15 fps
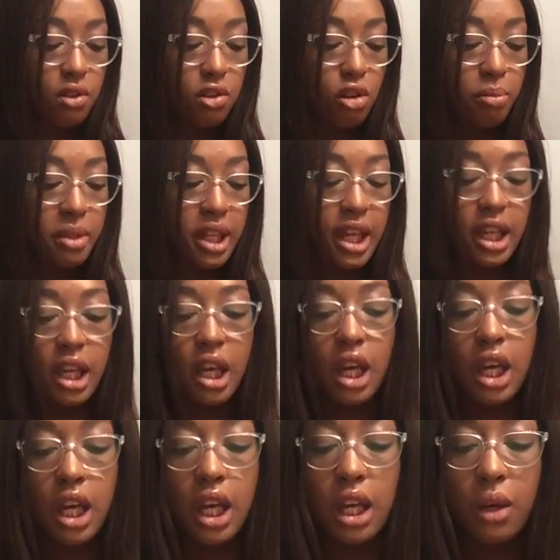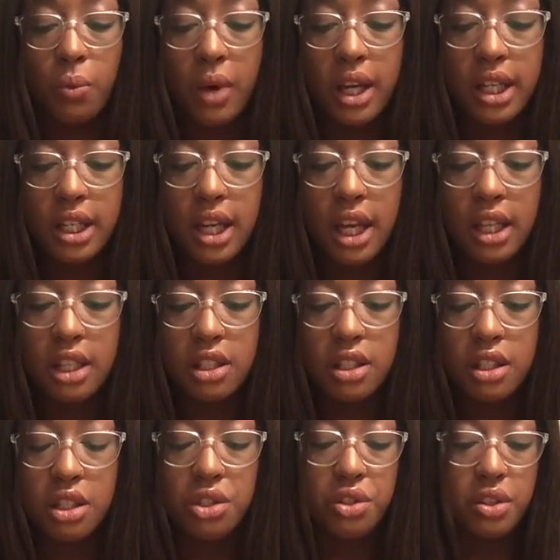You'll be like, why didn't I listen
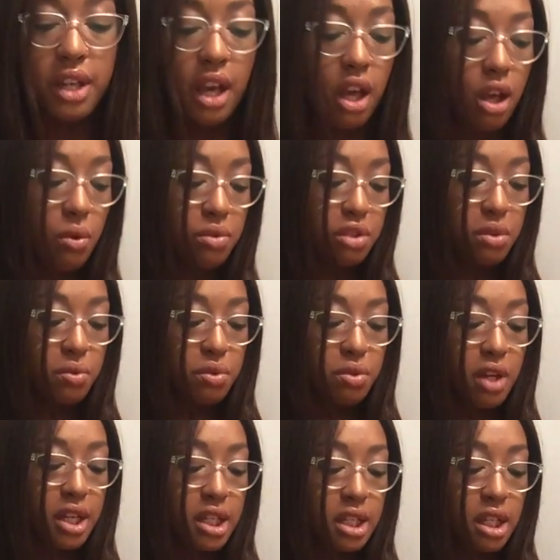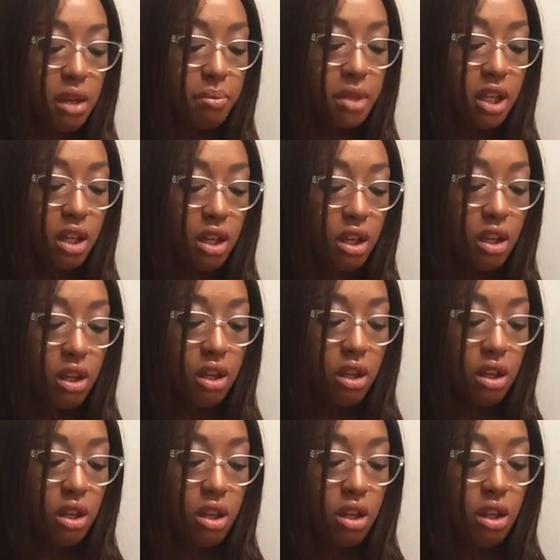to Chanel? She was trying to tell me
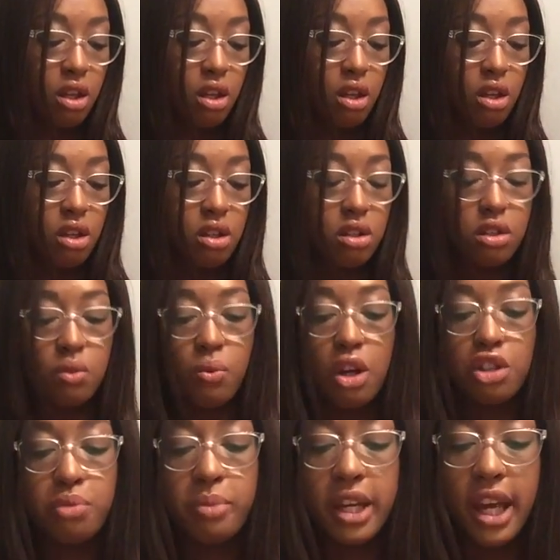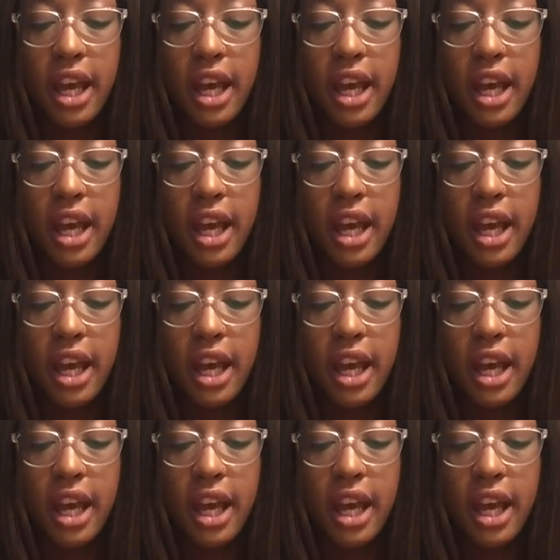to wash my